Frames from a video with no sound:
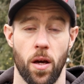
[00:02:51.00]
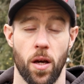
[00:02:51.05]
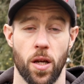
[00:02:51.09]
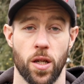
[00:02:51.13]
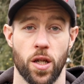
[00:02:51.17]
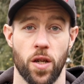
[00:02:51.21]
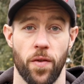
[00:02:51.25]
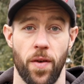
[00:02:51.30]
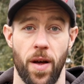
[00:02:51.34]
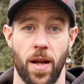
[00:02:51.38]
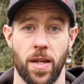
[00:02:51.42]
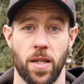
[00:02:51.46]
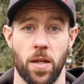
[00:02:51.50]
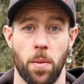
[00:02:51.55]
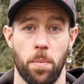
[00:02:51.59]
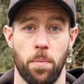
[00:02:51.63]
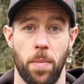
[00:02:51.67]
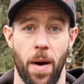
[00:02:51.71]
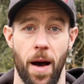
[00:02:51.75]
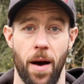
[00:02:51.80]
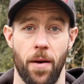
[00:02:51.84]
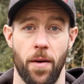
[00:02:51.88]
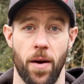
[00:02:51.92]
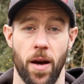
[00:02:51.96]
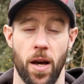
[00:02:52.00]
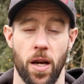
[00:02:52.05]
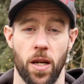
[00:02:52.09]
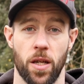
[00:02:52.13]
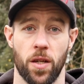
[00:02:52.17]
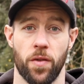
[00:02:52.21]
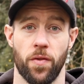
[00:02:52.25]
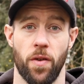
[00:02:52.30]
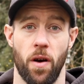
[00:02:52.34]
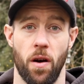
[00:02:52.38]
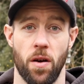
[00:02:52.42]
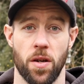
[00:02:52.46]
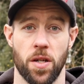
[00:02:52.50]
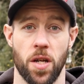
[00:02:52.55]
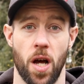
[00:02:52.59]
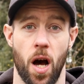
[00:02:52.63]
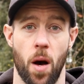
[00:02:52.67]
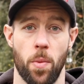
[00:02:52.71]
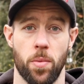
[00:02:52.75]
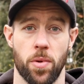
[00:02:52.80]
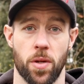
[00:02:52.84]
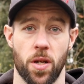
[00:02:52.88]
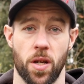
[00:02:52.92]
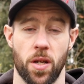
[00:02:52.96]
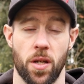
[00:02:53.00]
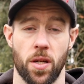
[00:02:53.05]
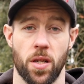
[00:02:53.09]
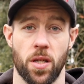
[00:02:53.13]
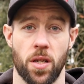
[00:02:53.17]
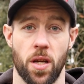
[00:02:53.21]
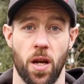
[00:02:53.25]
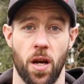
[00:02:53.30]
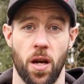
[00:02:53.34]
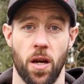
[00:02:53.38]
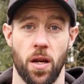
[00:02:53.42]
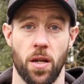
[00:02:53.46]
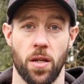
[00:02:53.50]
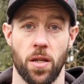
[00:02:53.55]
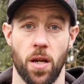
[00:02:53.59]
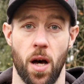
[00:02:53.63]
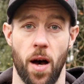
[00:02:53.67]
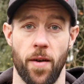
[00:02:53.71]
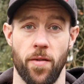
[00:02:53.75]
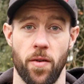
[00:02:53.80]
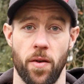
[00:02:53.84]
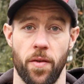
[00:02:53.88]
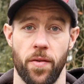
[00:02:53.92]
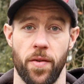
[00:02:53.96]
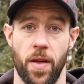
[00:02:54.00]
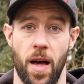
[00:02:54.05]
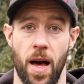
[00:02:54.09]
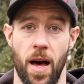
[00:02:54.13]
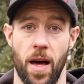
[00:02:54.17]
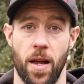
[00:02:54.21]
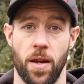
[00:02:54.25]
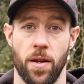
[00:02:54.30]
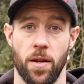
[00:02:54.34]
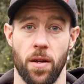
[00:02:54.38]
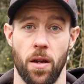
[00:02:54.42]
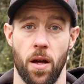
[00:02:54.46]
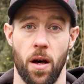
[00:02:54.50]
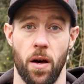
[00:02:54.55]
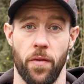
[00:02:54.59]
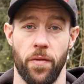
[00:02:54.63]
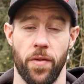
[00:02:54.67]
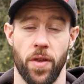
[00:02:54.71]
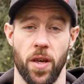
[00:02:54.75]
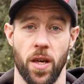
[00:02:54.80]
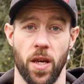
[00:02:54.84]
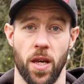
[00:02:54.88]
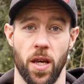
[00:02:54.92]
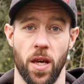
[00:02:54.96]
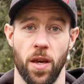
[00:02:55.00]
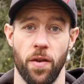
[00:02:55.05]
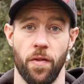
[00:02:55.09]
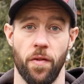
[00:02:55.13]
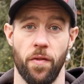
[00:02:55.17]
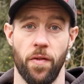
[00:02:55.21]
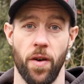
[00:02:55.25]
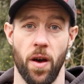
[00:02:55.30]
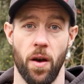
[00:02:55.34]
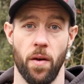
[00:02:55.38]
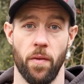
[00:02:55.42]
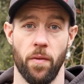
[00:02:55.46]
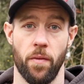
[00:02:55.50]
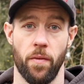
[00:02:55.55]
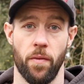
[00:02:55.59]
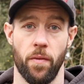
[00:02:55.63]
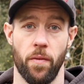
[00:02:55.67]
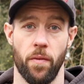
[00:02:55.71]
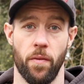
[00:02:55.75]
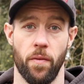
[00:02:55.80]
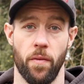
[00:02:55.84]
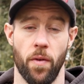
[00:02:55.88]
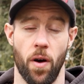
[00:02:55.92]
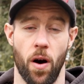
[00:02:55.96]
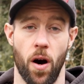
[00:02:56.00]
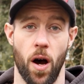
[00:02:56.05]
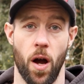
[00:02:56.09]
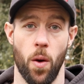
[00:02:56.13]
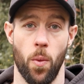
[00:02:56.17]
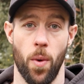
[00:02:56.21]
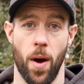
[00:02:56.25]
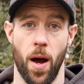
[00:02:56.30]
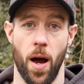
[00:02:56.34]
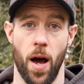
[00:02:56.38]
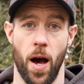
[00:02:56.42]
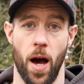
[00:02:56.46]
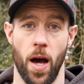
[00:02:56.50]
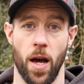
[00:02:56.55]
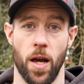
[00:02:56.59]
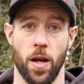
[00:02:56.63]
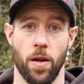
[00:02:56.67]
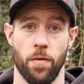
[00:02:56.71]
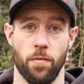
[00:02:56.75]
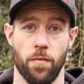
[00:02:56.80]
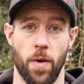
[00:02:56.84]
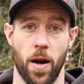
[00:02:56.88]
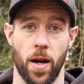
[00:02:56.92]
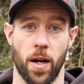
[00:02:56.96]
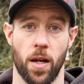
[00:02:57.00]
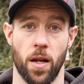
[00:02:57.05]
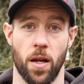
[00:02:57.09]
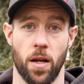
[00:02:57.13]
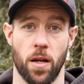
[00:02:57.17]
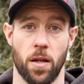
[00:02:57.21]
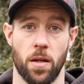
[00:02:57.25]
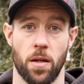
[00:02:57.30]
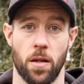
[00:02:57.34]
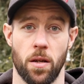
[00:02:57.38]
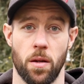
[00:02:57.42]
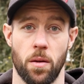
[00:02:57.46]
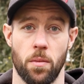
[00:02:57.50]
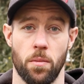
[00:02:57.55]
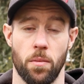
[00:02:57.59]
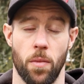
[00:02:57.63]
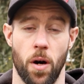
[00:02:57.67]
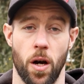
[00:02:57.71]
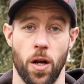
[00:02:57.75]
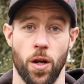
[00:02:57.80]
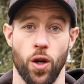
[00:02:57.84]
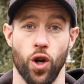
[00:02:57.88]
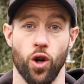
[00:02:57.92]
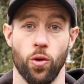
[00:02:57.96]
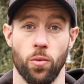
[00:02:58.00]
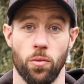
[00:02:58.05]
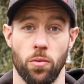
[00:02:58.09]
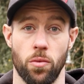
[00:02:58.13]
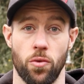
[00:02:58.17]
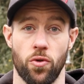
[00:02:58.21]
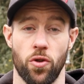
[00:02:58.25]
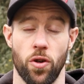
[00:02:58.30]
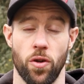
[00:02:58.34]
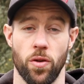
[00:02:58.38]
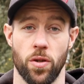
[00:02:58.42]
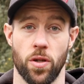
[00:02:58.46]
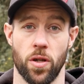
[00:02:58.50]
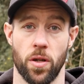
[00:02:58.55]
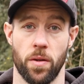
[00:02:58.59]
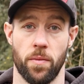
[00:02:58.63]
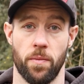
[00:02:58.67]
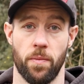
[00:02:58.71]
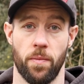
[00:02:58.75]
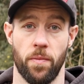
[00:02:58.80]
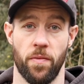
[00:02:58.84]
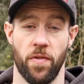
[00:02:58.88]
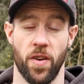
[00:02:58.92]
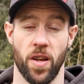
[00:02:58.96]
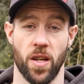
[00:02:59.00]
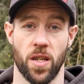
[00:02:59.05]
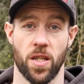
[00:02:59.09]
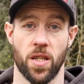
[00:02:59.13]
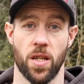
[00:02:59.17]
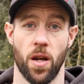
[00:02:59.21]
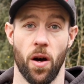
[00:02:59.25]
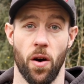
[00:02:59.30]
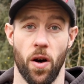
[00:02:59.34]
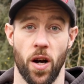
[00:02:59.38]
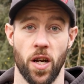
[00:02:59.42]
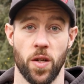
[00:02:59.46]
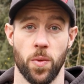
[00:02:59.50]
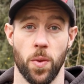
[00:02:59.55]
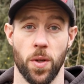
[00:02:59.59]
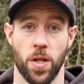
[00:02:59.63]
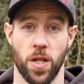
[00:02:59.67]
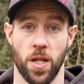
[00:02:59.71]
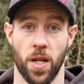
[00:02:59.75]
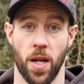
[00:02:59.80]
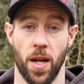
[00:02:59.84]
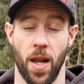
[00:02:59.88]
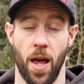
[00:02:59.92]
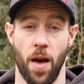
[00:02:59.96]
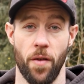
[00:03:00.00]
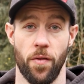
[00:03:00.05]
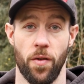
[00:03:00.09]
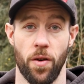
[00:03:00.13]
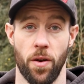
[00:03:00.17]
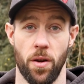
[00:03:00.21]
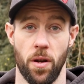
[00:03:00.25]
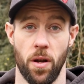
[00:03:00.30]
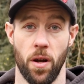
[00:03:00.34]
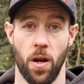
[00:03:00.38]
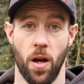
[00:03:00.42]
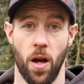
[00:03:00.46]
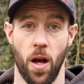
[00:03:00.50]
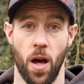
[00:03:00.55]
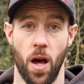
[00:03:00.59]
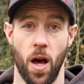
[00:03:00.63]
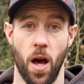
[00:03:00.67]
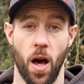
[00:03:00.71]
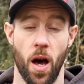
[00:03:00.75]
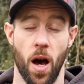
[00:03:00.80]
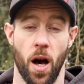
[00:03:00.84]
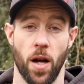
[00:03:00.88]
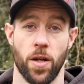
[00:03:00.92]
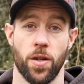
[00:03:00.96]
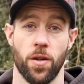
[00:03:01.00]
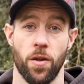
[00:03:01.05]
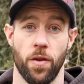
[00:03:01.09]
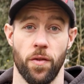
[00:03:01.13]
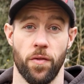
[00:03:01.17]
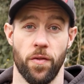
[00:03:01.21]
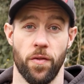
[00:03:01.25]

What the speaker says: So that's about it as far as the upper is concerned, other than the fit. I wear my normal true to fit size, which is 11. I do